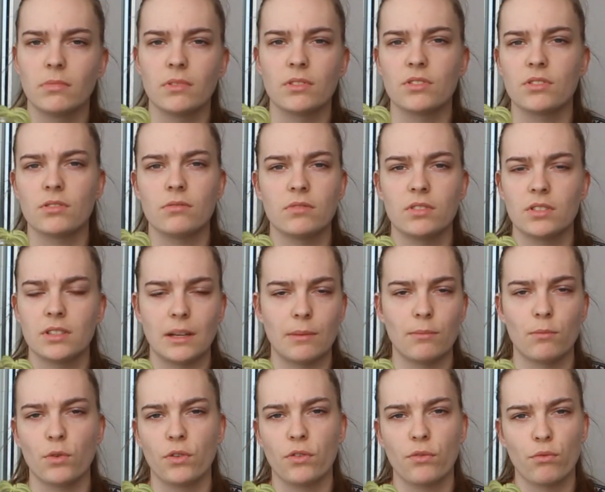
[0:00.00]

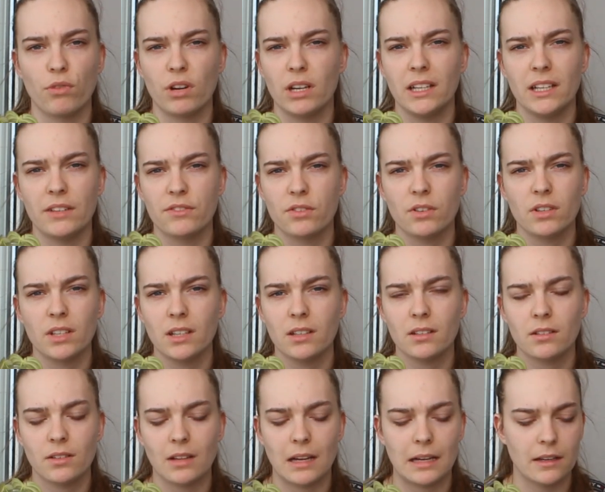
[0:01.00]
stem with 3 leaves on
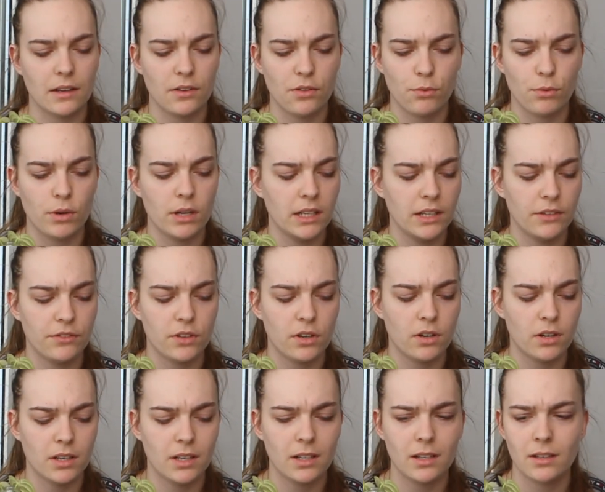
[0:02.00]
it, like a 3-leaf
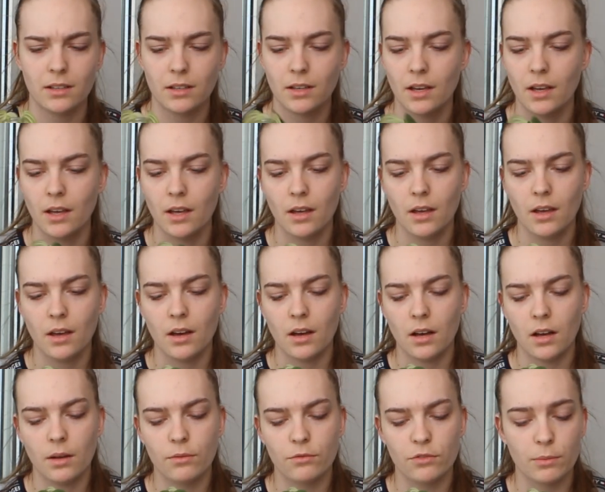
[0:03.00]
cutting,
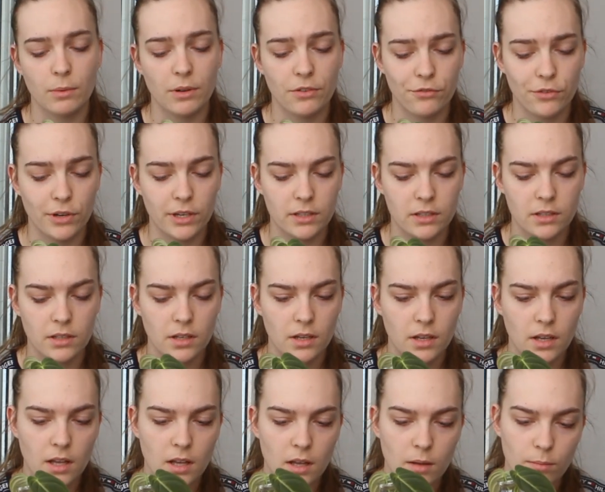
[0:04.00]
from my friend.
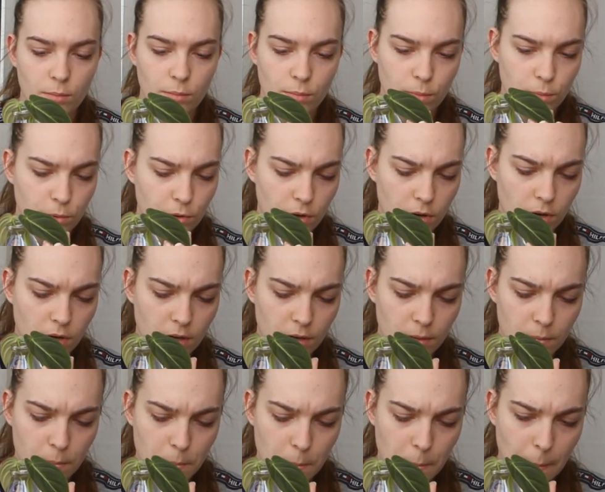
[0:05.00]

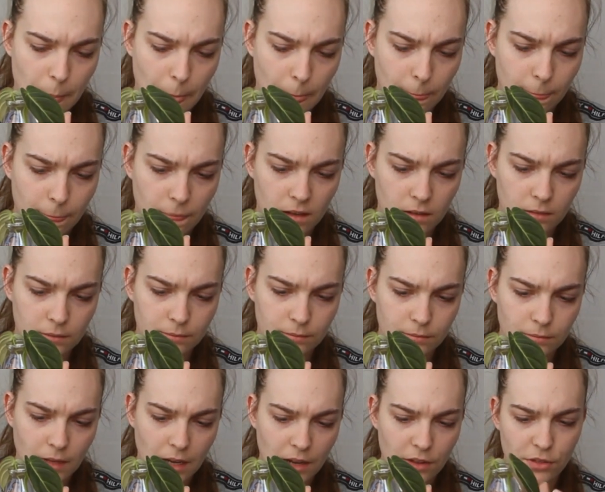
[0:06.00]
But
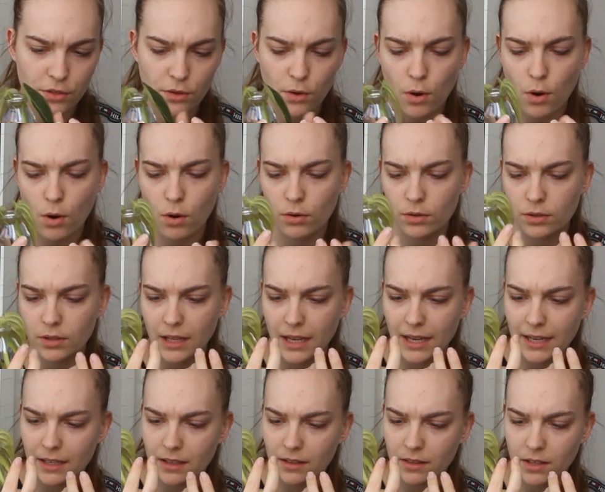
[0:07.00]
I thought
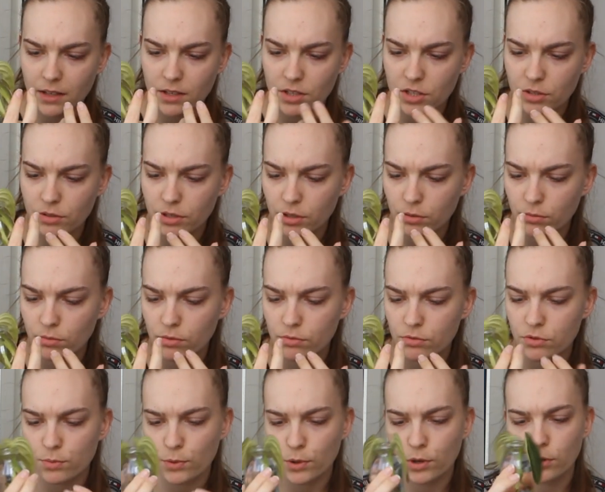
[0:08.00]
the arterial
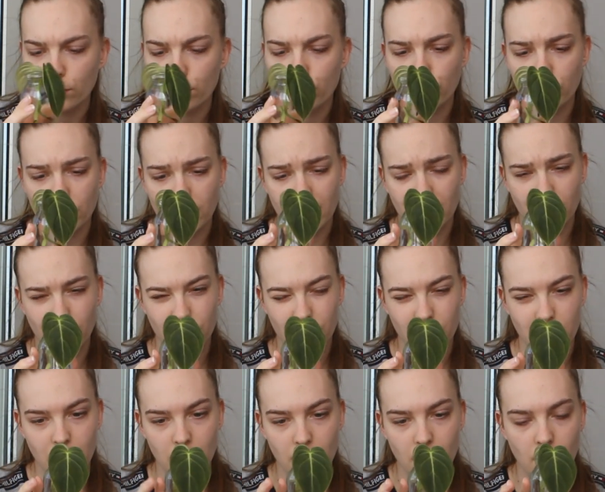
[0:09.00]
roots were pretty
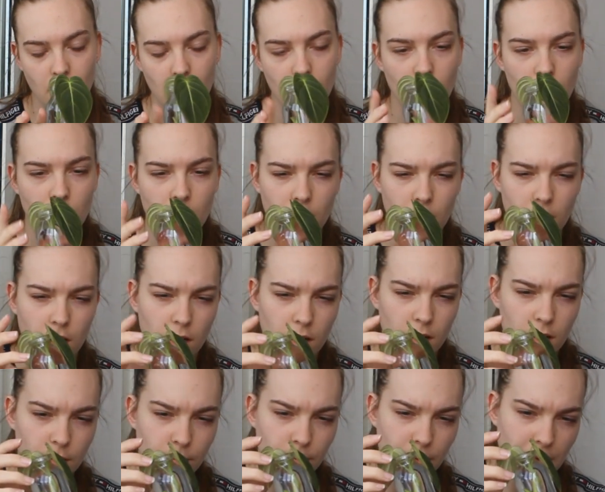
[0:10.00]
healthy,
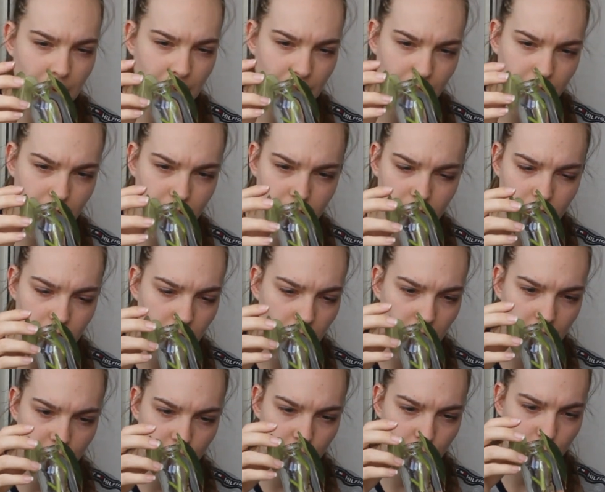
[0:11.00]
and
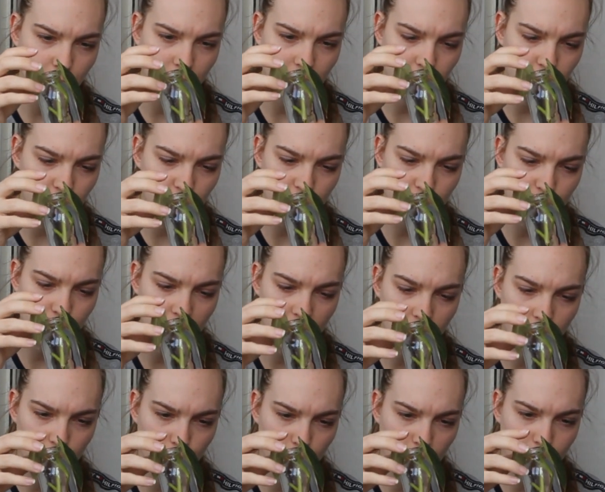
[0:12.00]
I thought why not just make
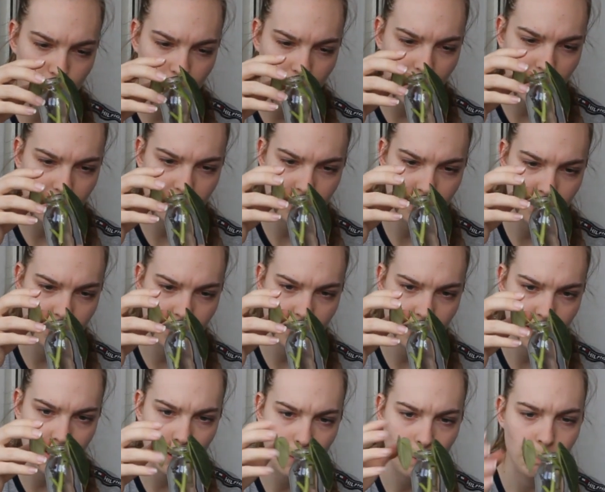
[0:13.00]
3 plants
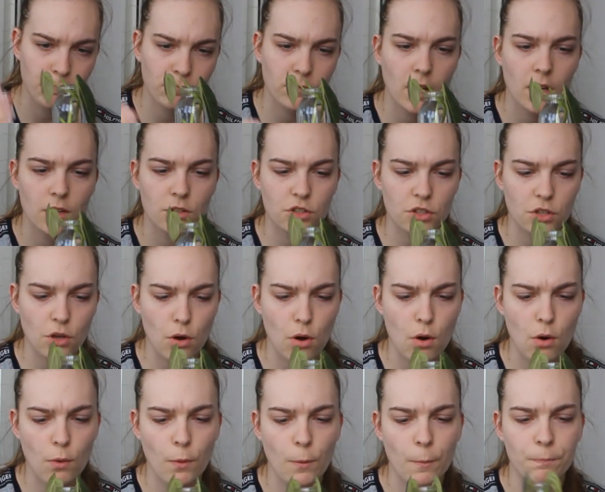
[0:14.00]
instead.
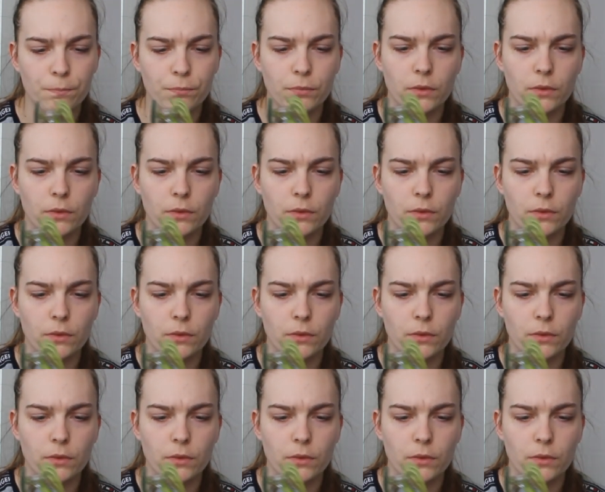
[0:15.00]
So